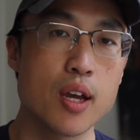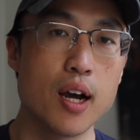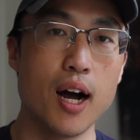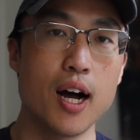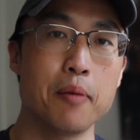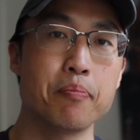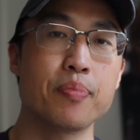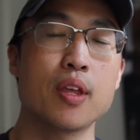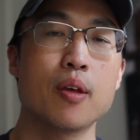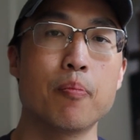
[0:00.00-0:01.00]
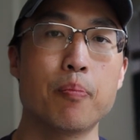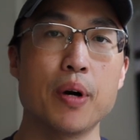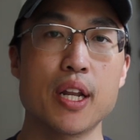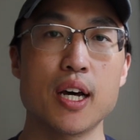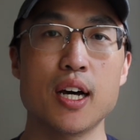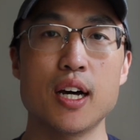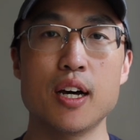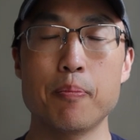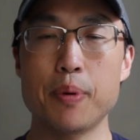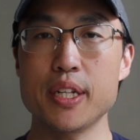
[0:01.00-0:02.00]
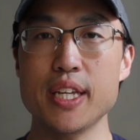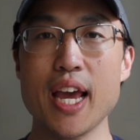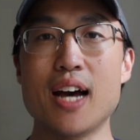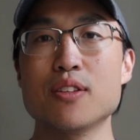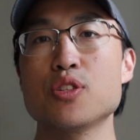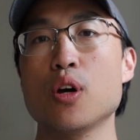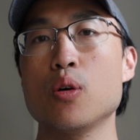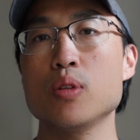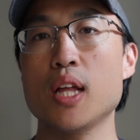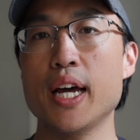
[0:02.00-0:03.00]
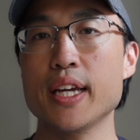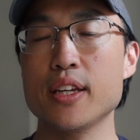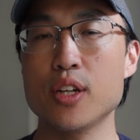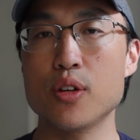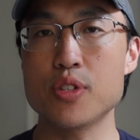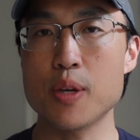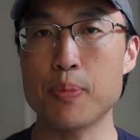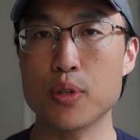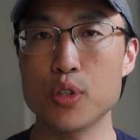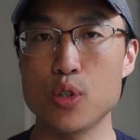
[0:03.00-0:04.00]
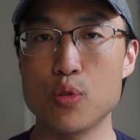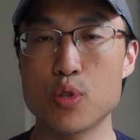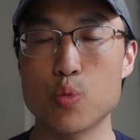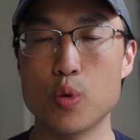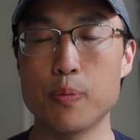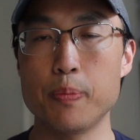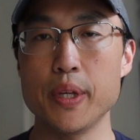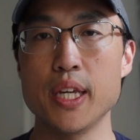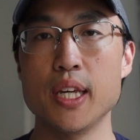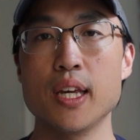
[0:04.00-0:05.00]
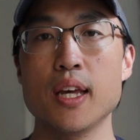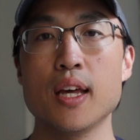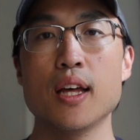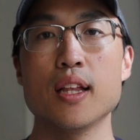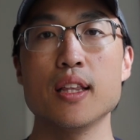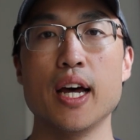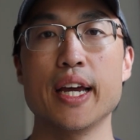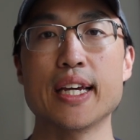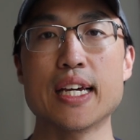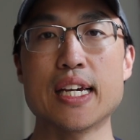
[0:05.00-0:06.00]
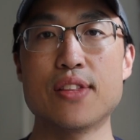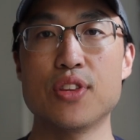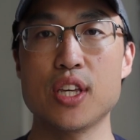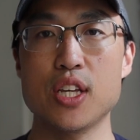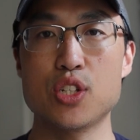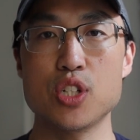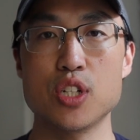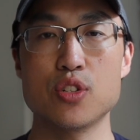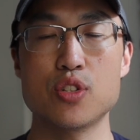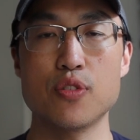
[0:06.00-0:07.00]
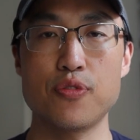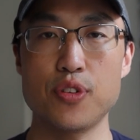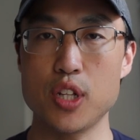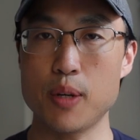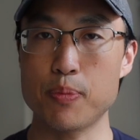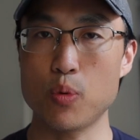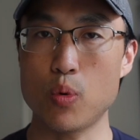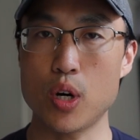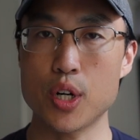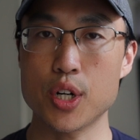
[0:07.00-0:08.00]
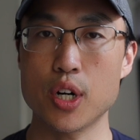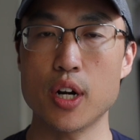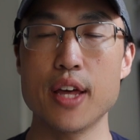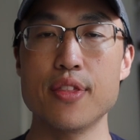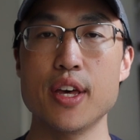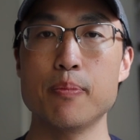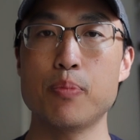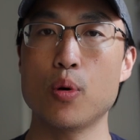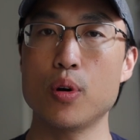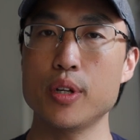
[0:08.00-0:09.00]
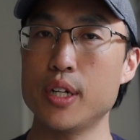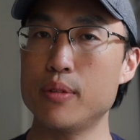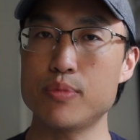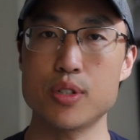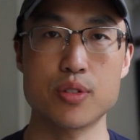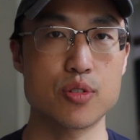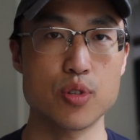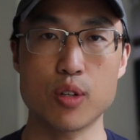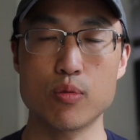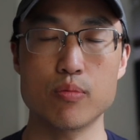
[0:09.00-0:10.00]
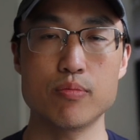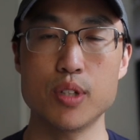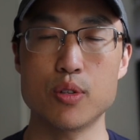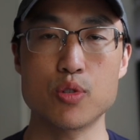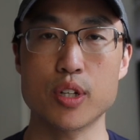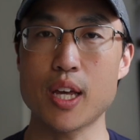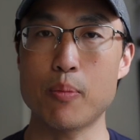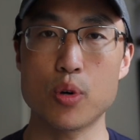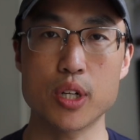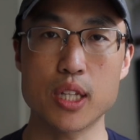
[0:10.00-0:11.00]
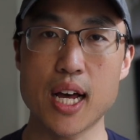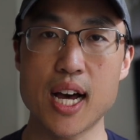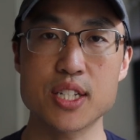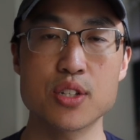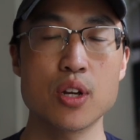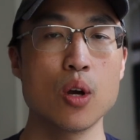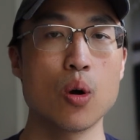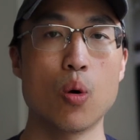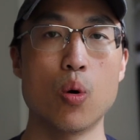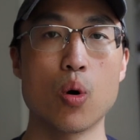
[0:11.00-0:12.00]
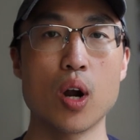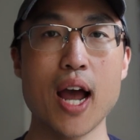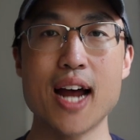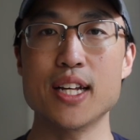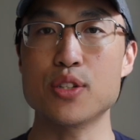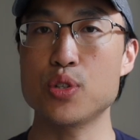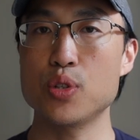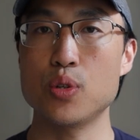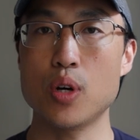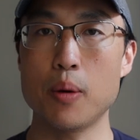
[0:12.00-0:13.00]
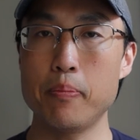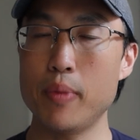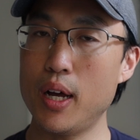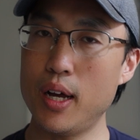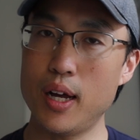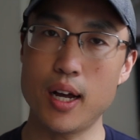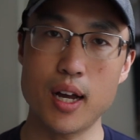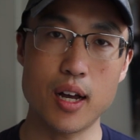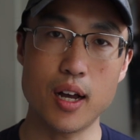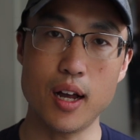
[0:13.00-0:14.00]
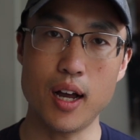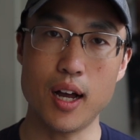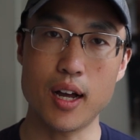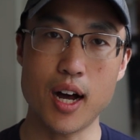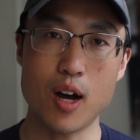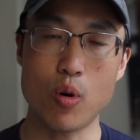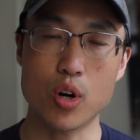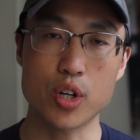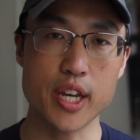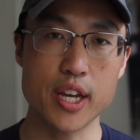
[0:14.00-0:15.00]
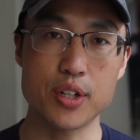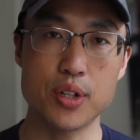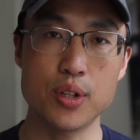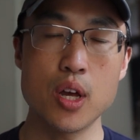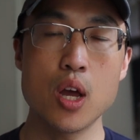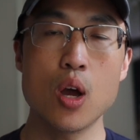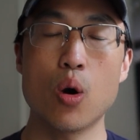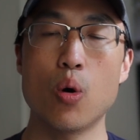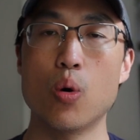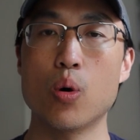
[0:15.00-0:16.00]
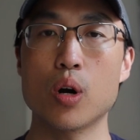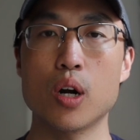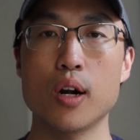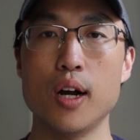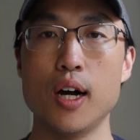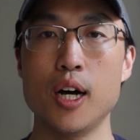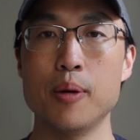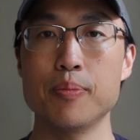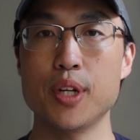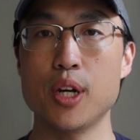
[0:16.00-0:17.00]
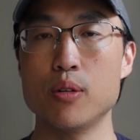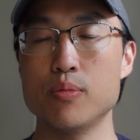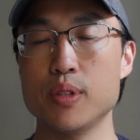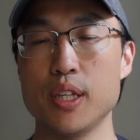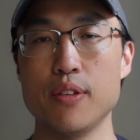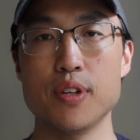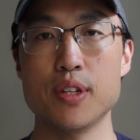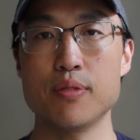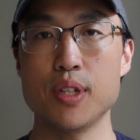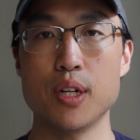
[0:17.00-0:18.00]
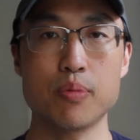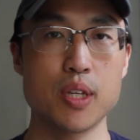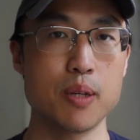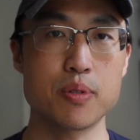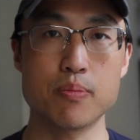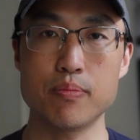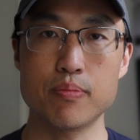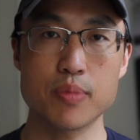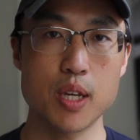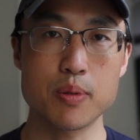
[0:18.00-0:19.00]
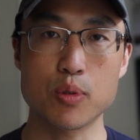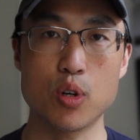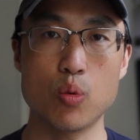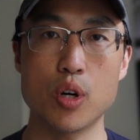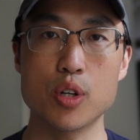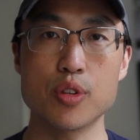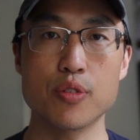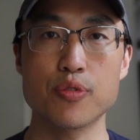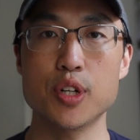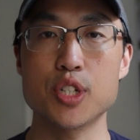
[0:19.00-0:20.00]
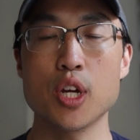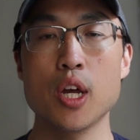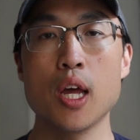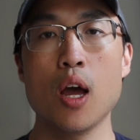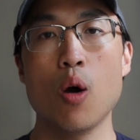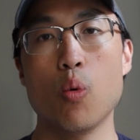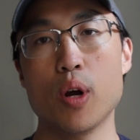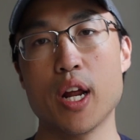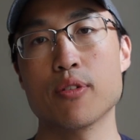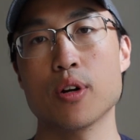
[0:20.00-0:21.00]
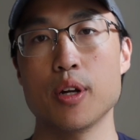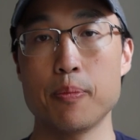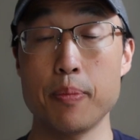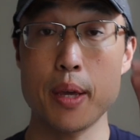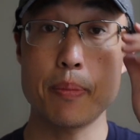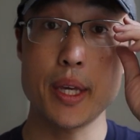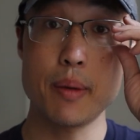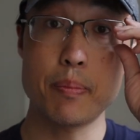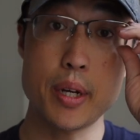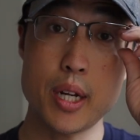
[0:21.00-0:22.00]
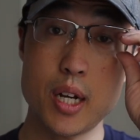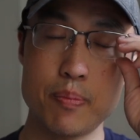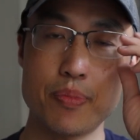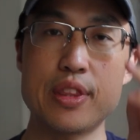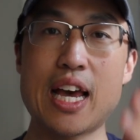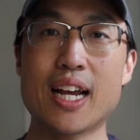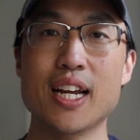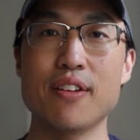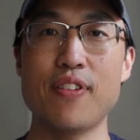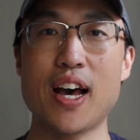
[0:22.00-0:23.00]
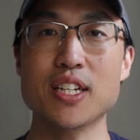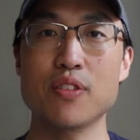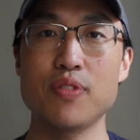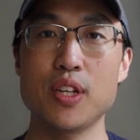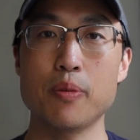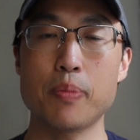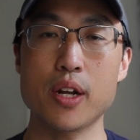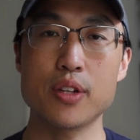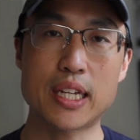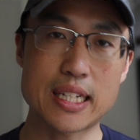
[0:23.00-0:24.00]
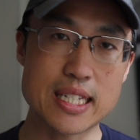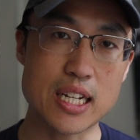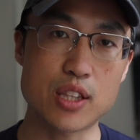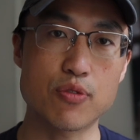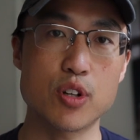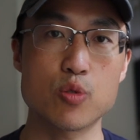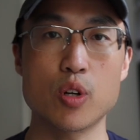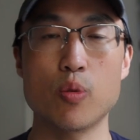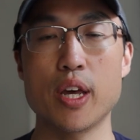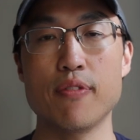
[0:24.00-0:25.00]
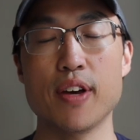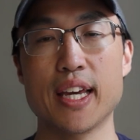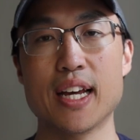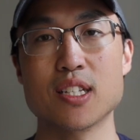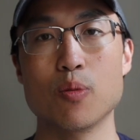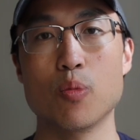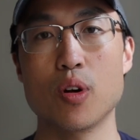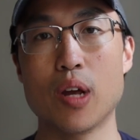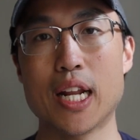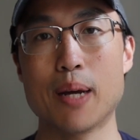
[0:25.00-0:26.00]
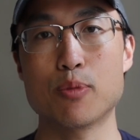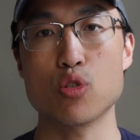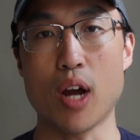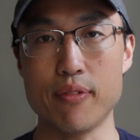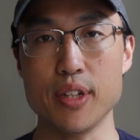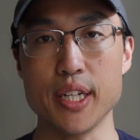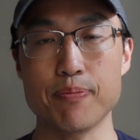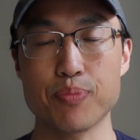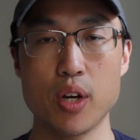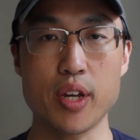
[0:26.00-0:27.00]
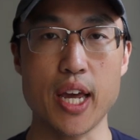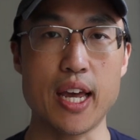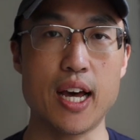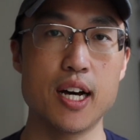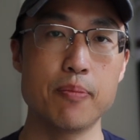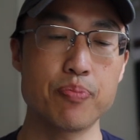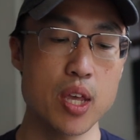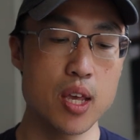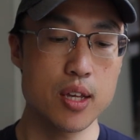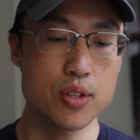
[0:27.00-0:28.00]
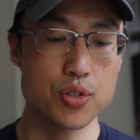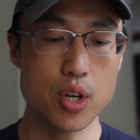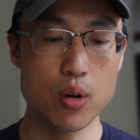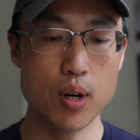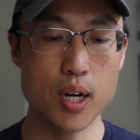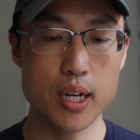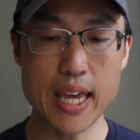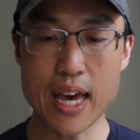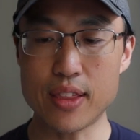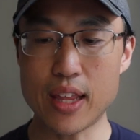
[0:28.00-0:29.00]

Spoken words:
But yeah, so like, the typical use would be like in the kitchen to fill up the water and then pour, just drink that morning glass, or add it to a hot water kettle, or even keep some cold water in the fridge, whatever it may be. But that kind of fast, convenient bottle that I can stick in the fridge right away if I get somewhere and I'm traveling. Okay. Yeah,